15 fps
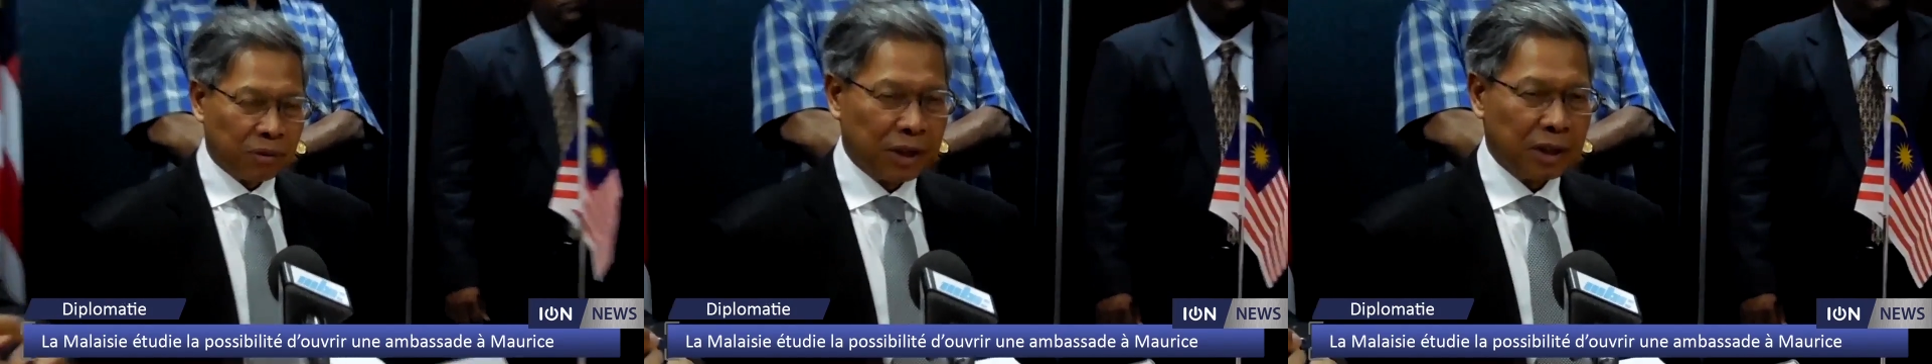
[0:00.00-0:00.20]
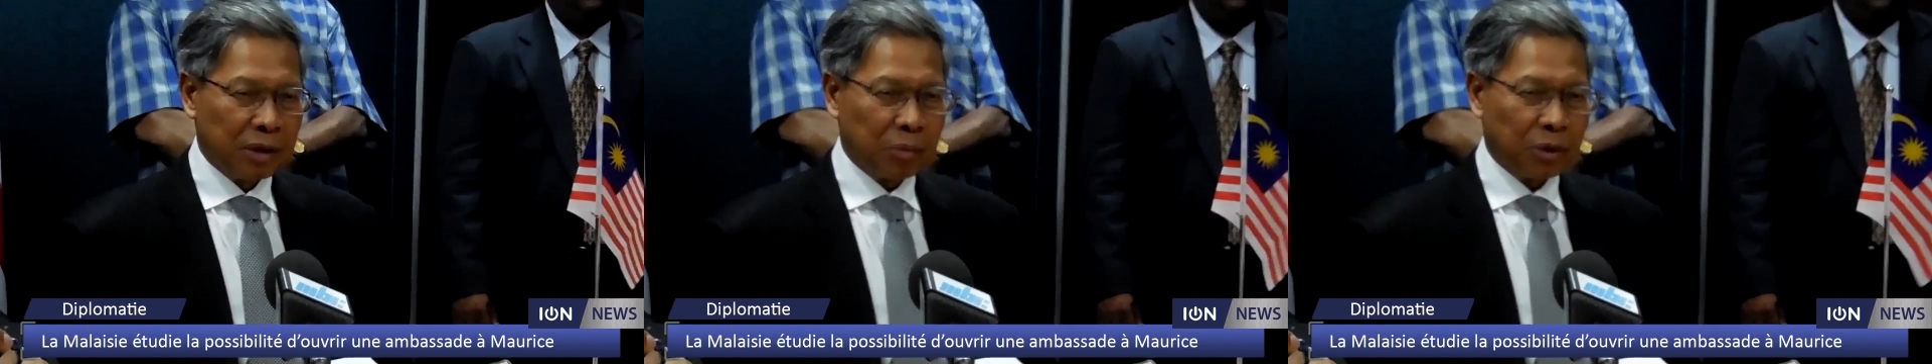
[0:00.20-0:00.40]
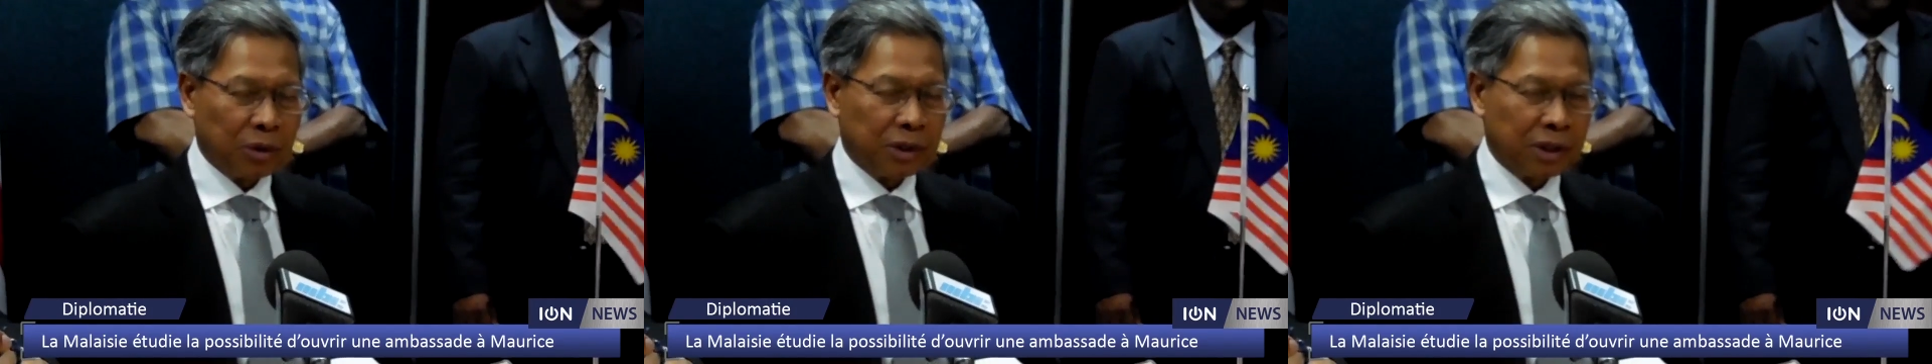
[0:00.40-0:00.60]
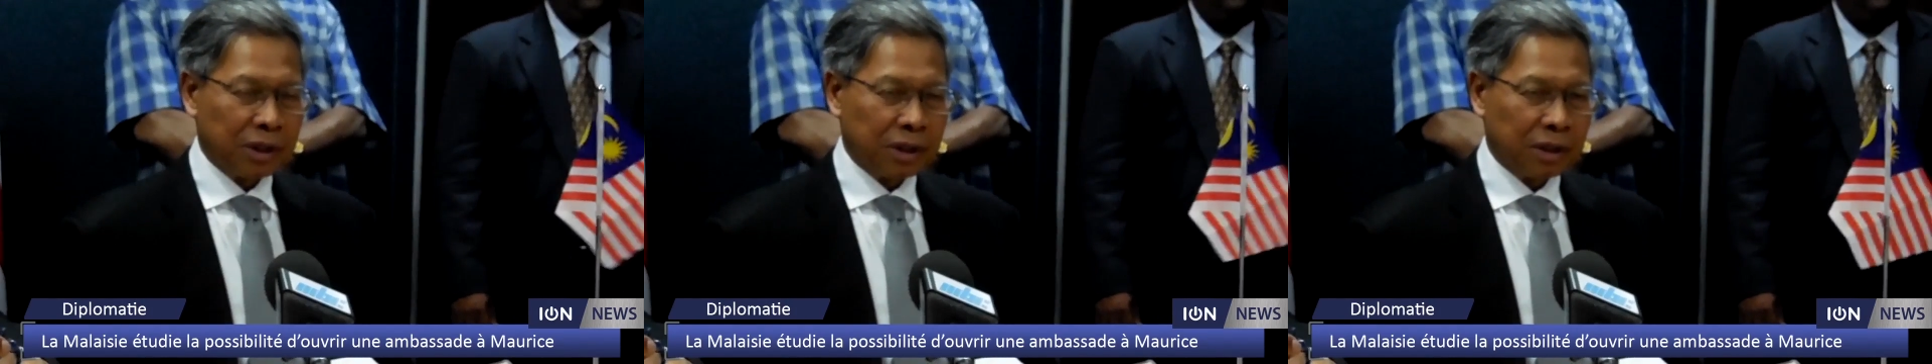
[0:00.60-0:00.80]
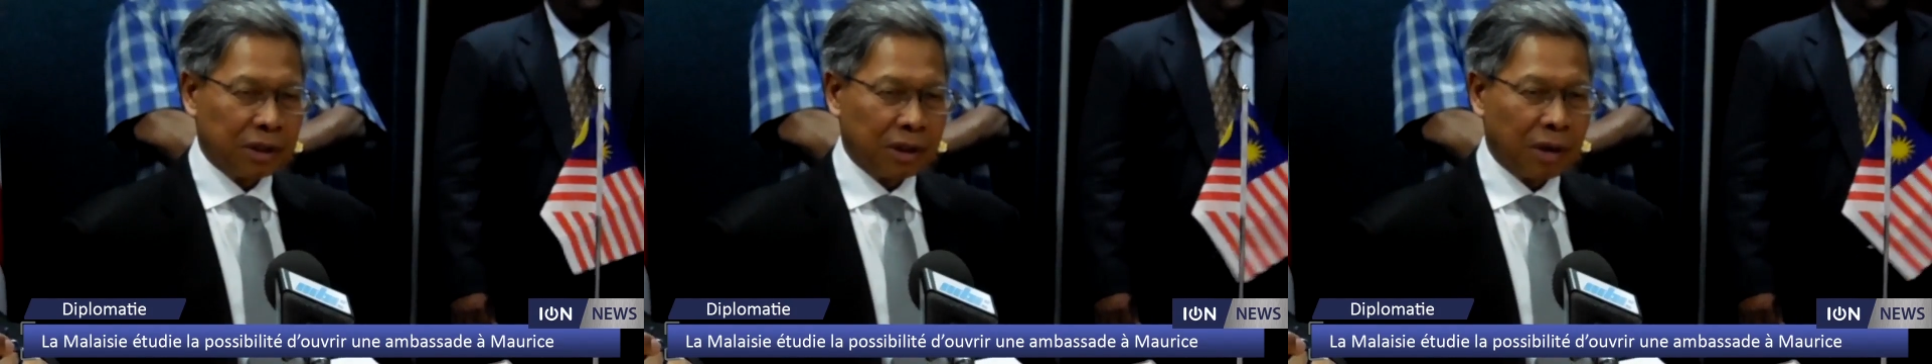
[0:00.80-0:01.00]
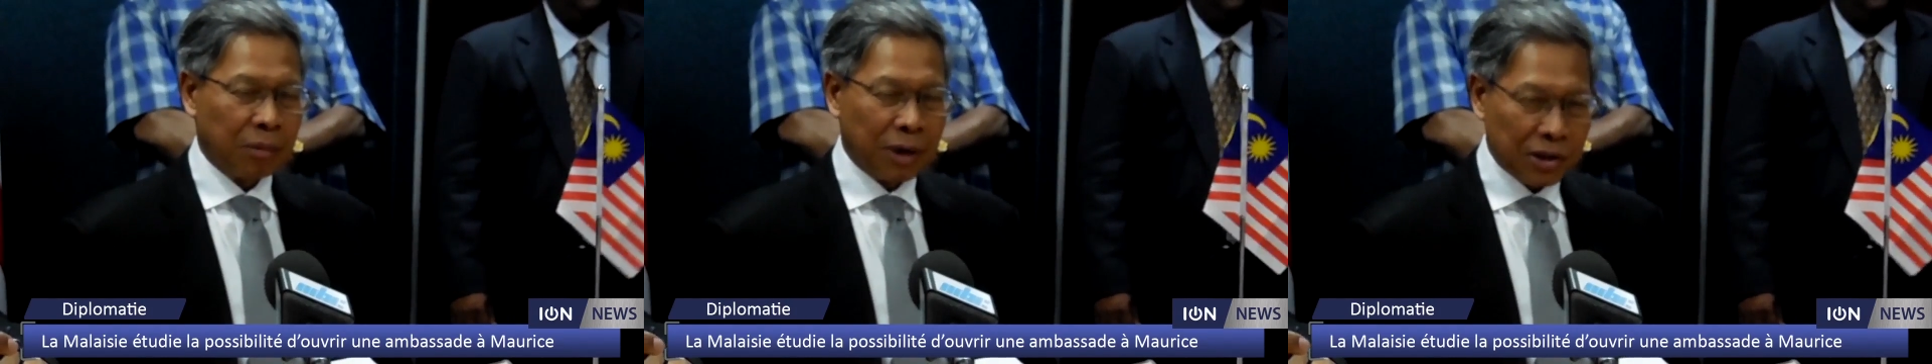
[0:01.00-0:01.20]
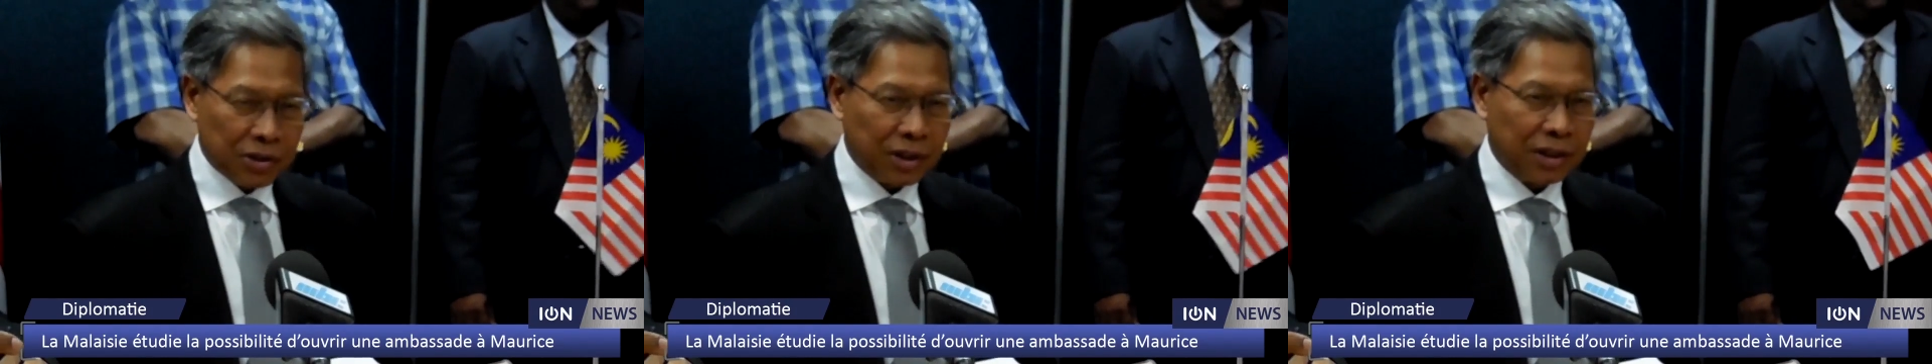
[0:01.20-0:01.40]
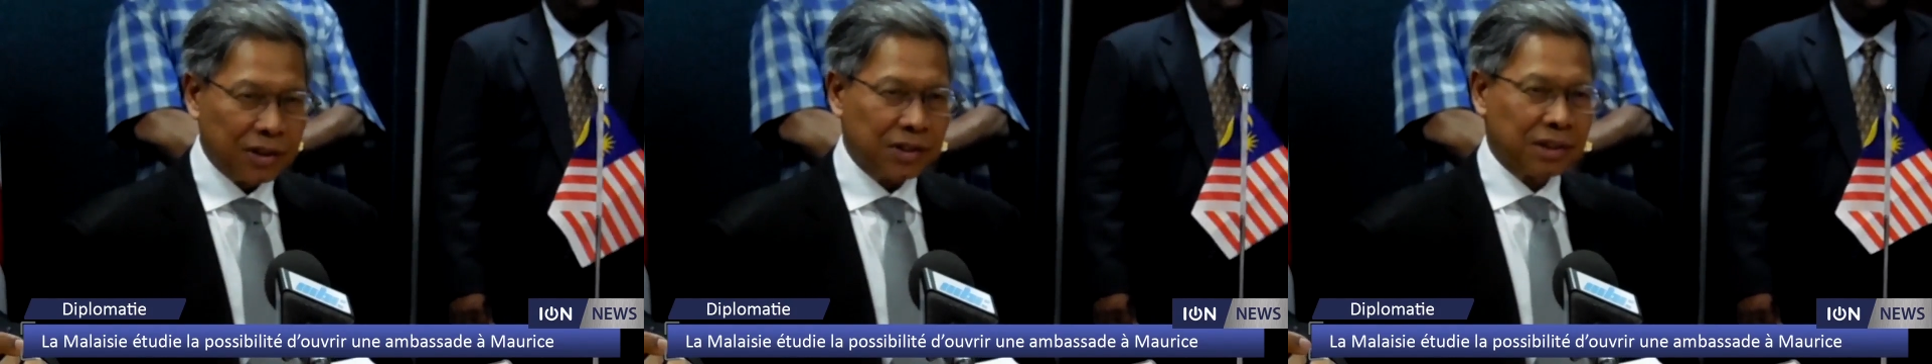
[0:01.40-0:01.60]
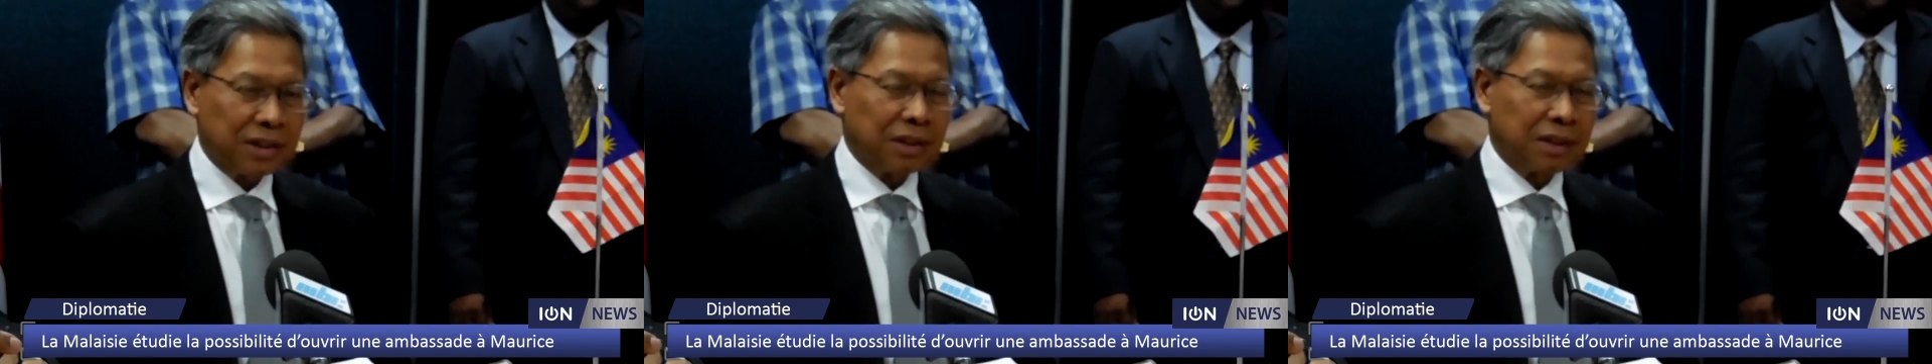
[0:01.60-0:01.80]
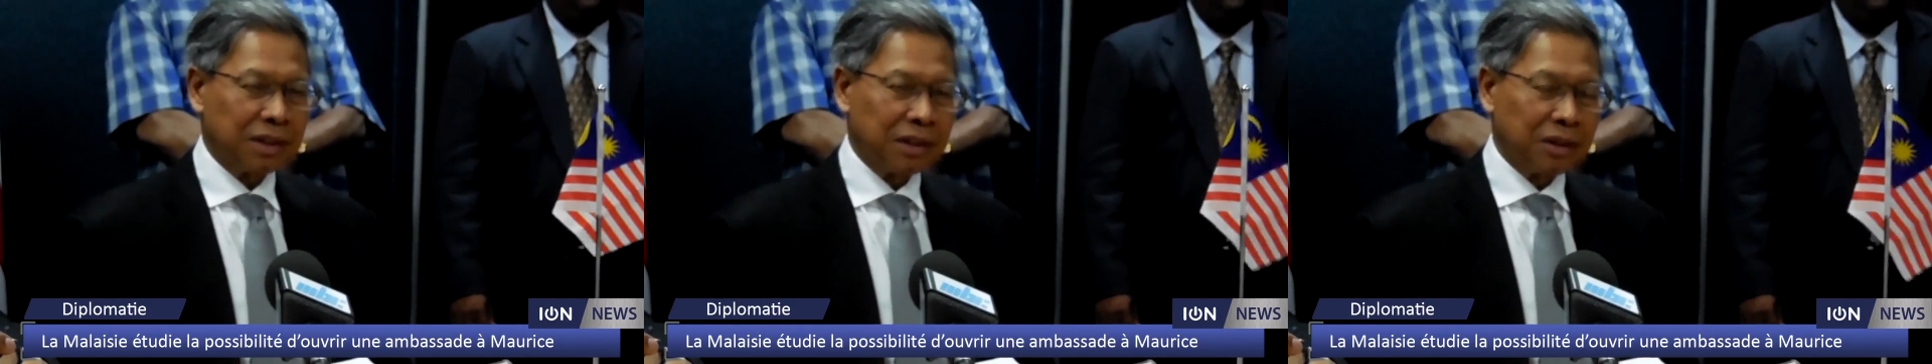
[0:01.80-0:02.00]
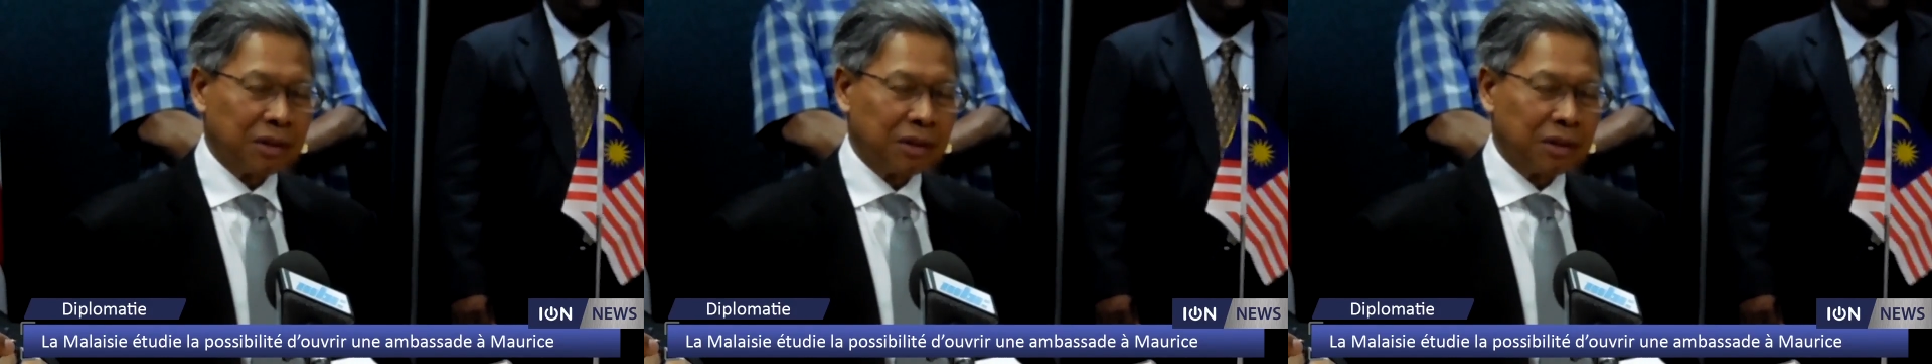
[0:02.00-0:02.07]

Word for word: very important ambassadors